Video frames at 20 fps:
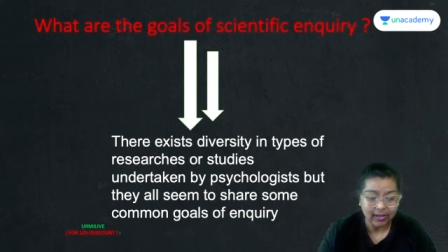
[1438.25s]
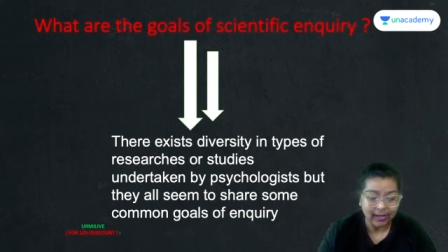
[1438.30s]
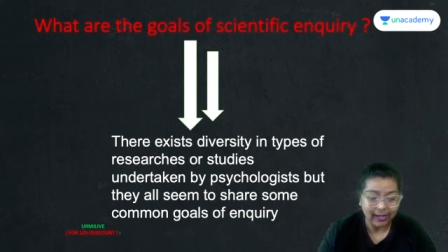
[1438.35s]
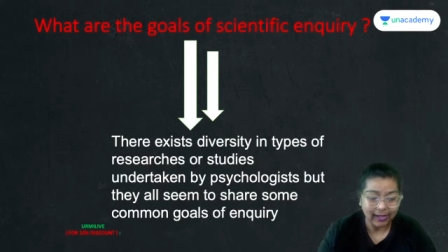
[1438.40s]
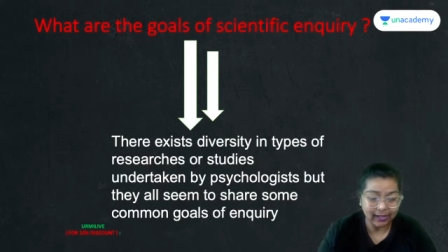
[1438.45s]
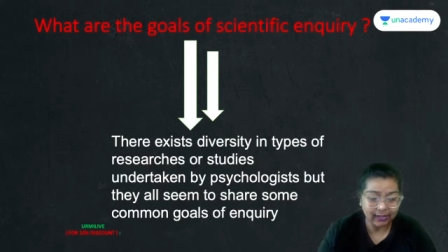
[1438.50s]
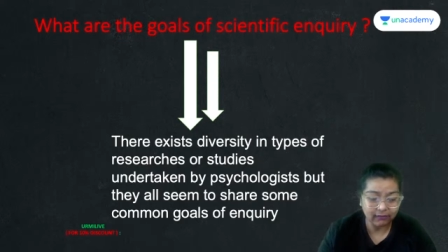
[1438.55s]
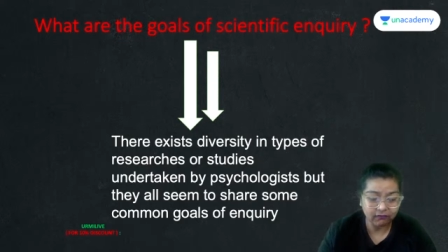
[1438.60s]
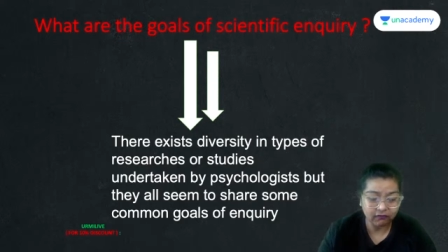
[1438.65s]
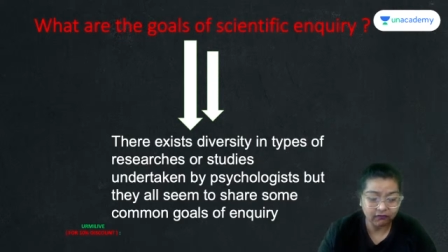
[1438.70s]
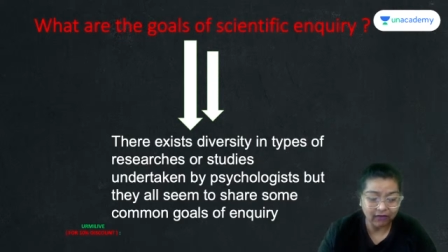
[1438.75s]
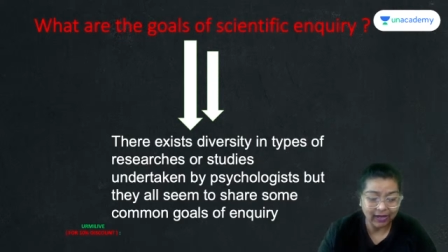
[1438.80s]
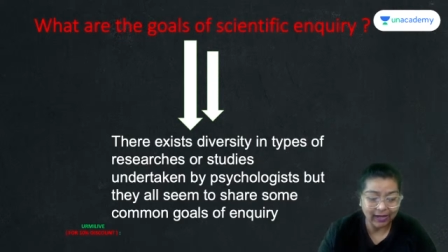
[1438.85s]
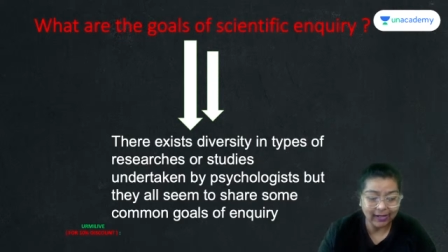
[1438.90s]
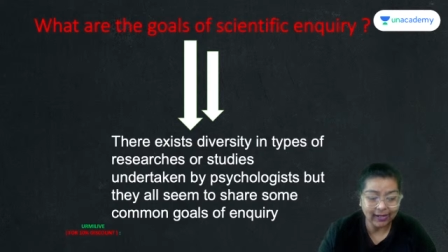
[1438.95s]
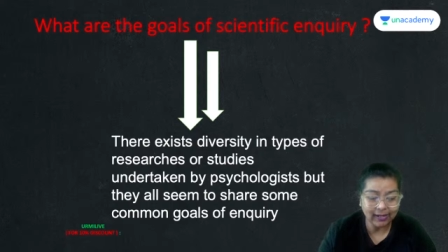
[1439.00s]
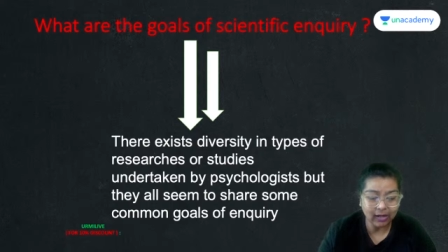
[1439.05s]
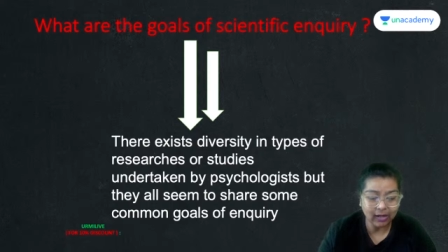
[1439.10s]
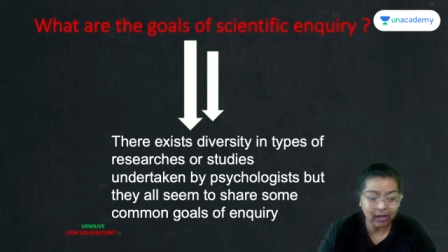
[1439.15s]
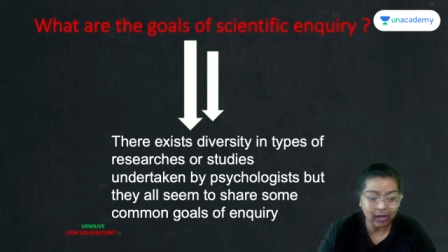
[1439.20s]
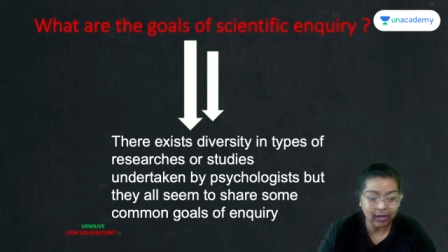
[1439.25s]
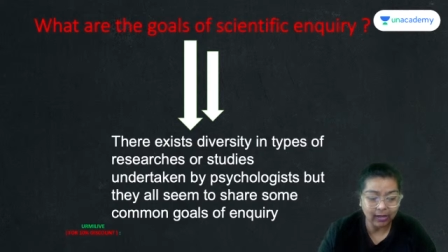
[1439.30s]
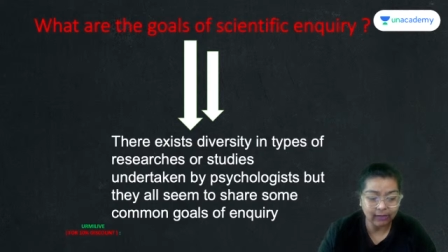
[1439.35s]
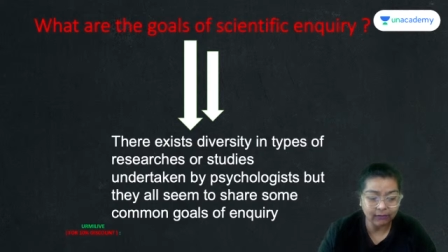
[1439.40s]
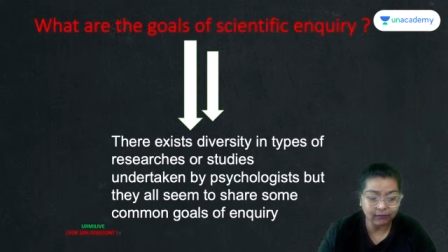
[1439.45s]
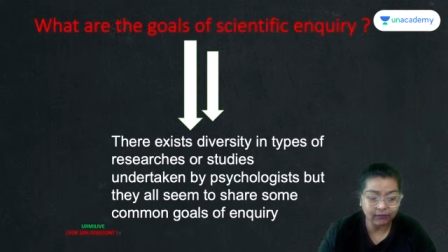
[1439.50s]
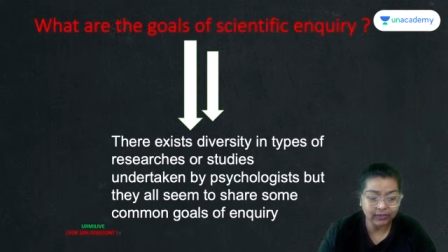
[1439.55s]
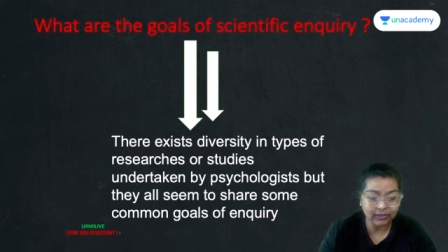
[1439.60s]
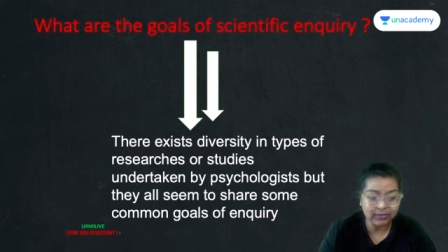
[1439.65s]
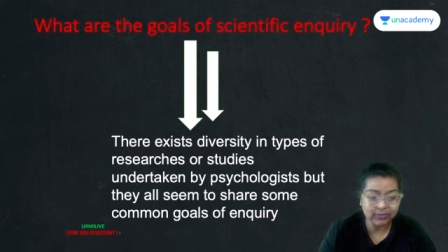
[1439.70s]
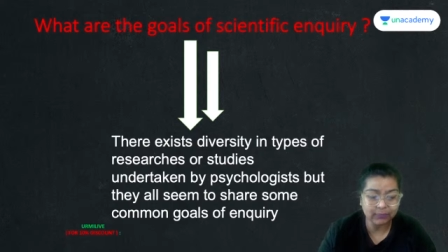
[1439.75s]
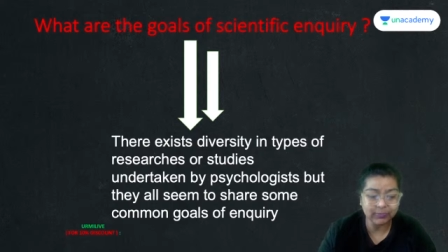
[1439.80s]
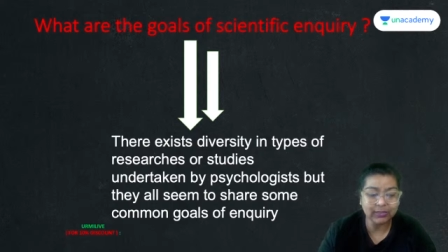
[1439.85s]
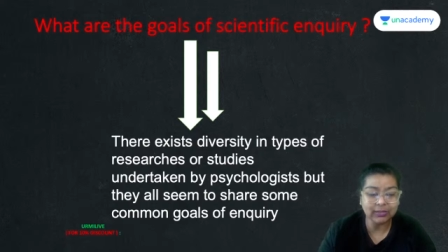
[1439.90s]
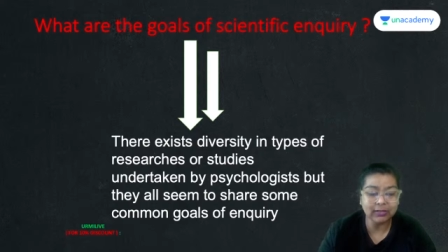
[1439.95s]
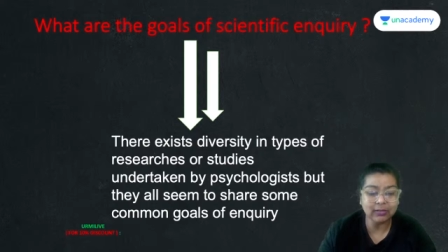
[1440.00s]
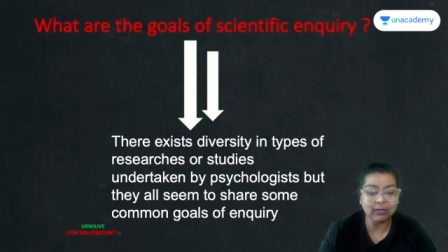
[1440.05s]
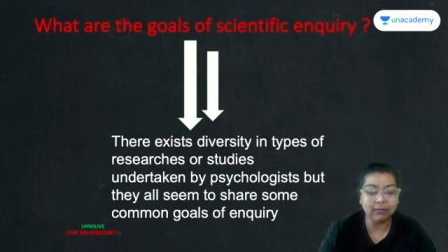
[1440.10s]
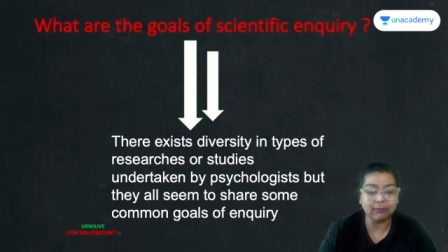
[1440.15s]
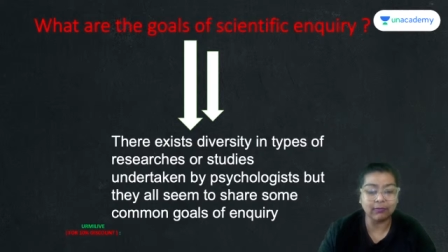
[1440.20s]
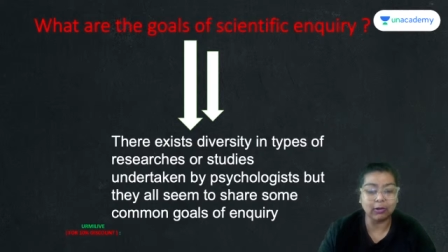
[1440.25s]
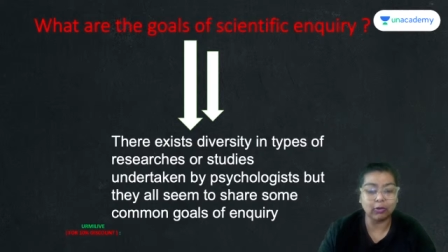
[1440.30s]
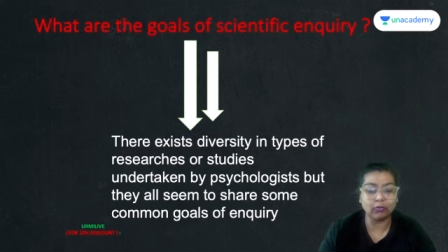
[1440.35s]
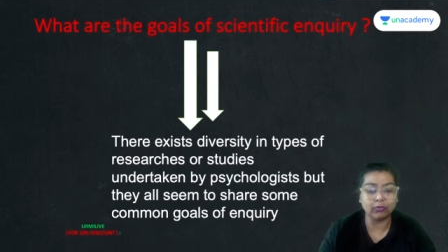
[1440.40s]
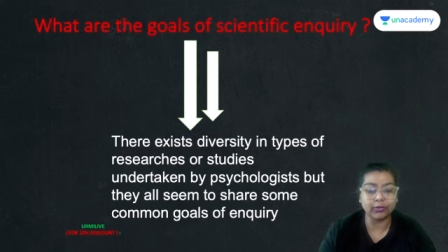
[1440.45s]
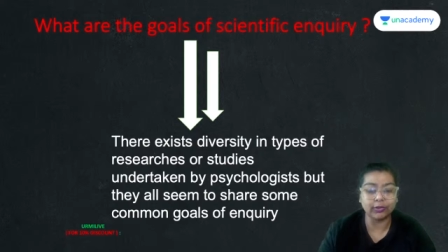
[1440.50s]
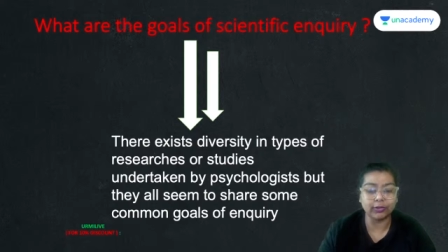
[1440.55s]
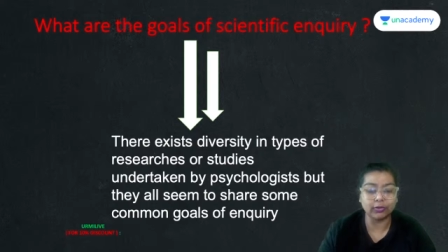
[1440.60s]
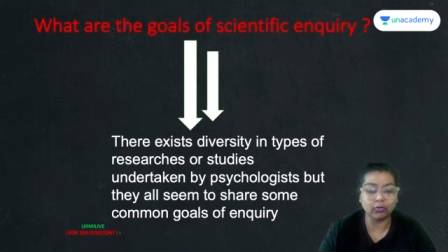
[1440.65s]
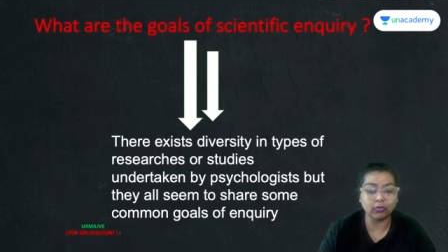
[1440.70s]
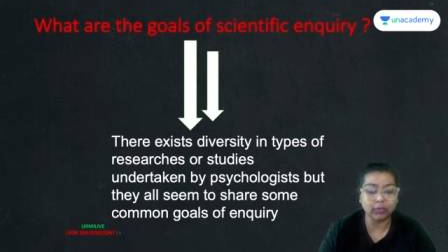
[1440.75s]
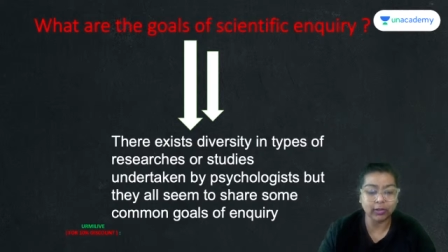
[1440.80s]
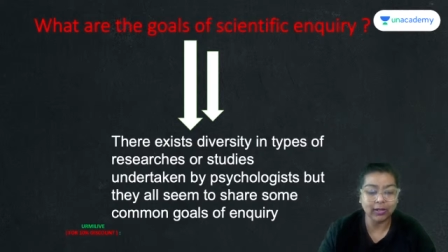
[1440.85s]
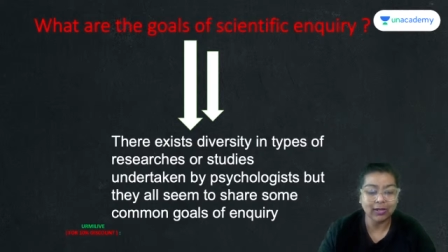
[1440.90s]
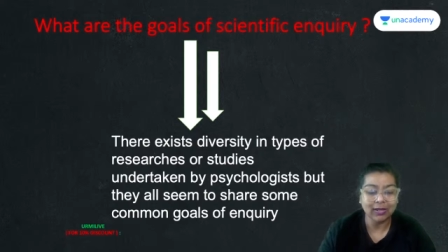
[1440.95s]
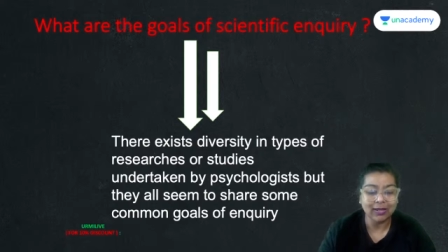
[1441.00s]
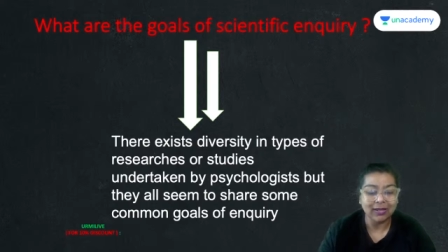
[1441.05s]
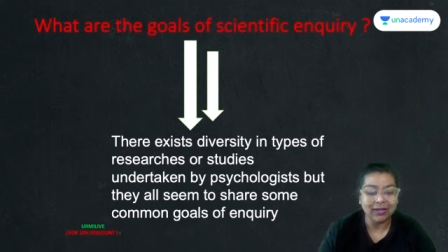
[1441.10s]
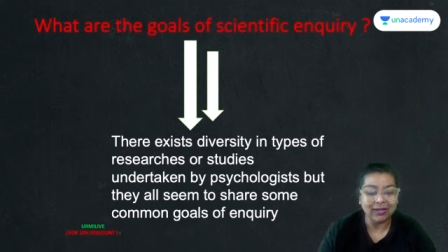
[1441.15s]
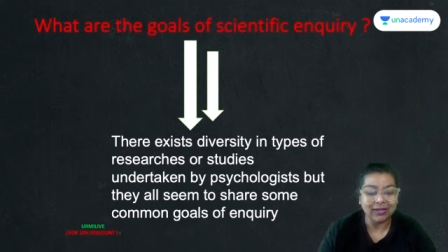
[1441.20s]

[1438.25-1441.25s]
and why are we speaking about it? Okay.